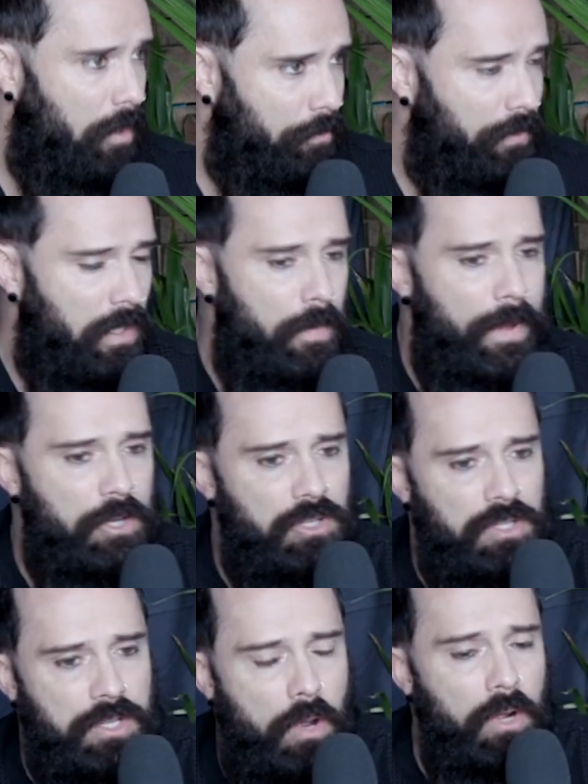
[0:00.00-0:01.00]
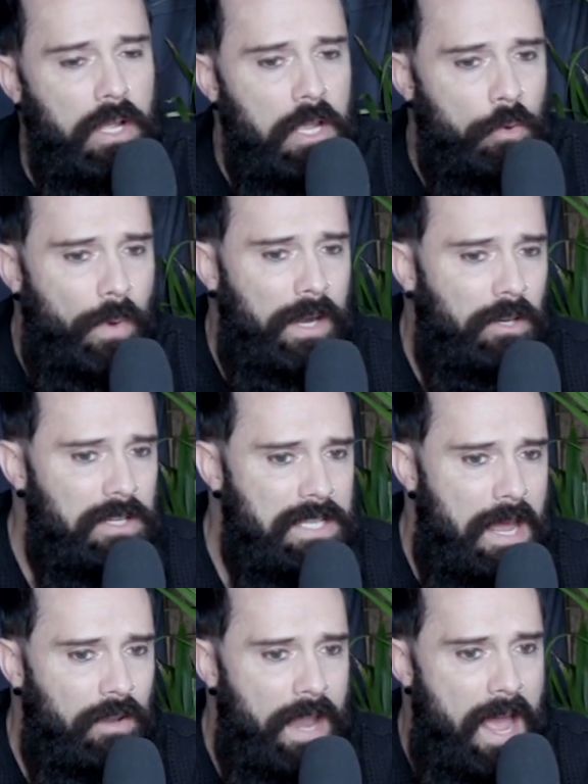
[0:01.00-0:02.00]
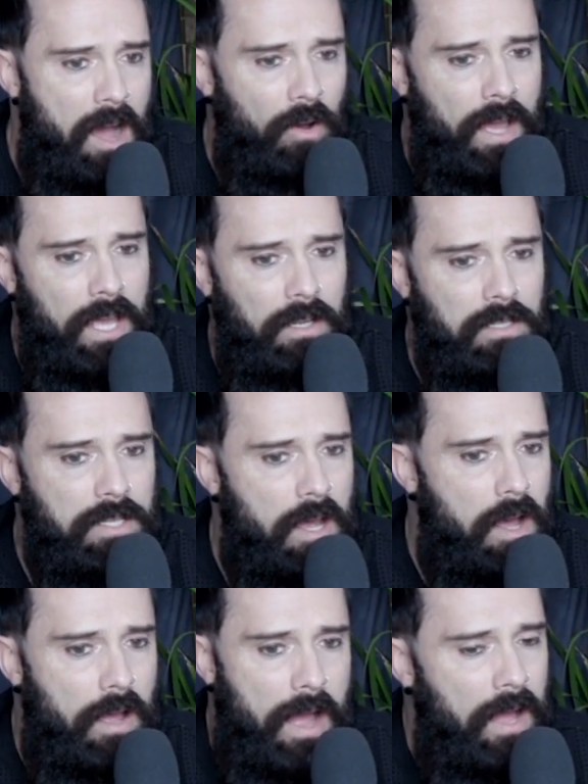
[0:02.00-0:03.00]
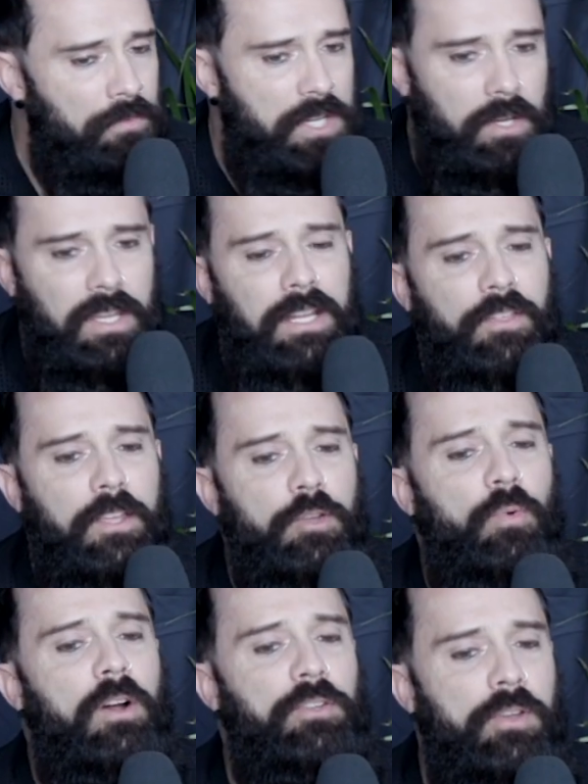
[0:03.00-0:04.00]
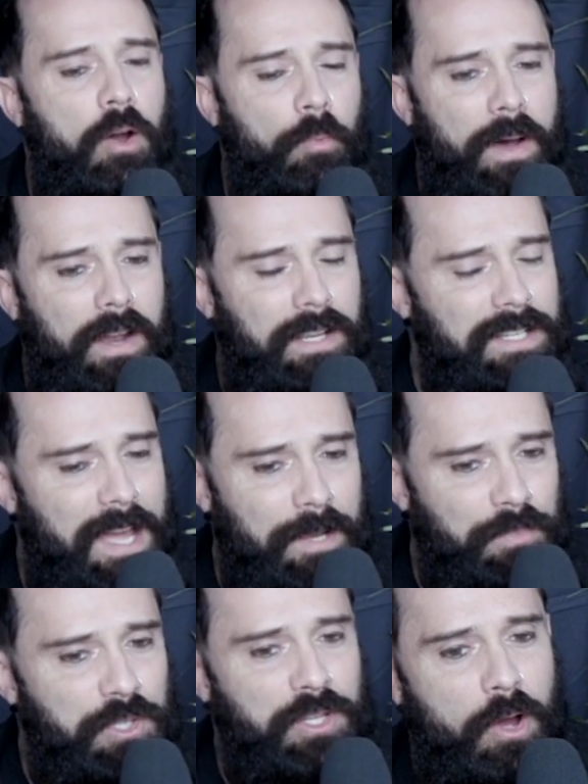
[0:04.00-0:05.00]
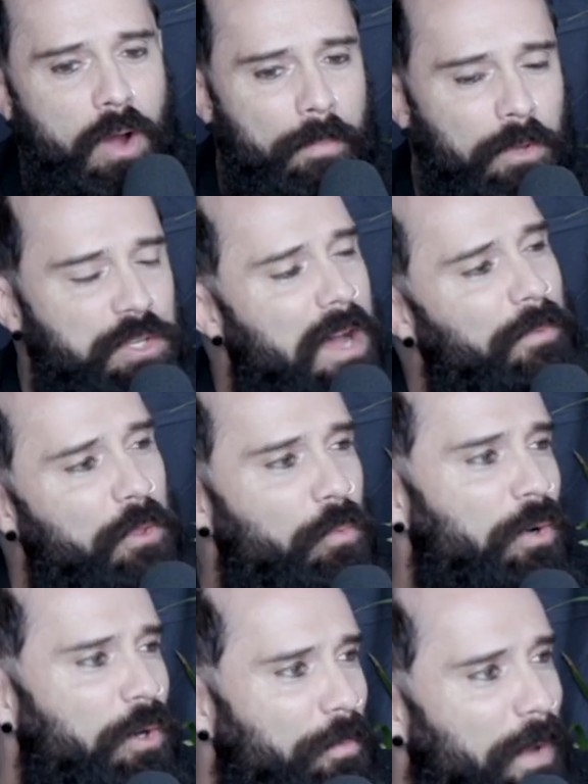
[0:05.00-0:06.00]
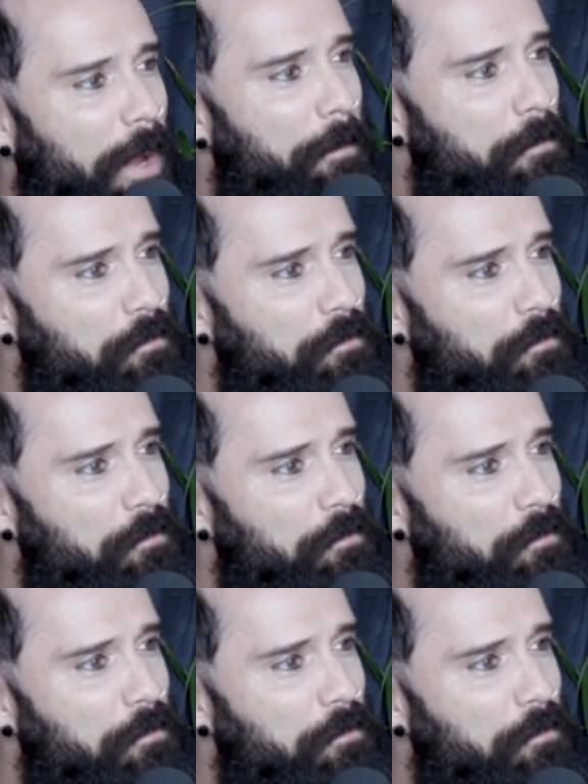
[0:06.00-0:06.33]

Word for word: They don't forget about you. So, record is out now, and uh, I'll tell you anything you want to know about it because I am so I'm on top of the world, man.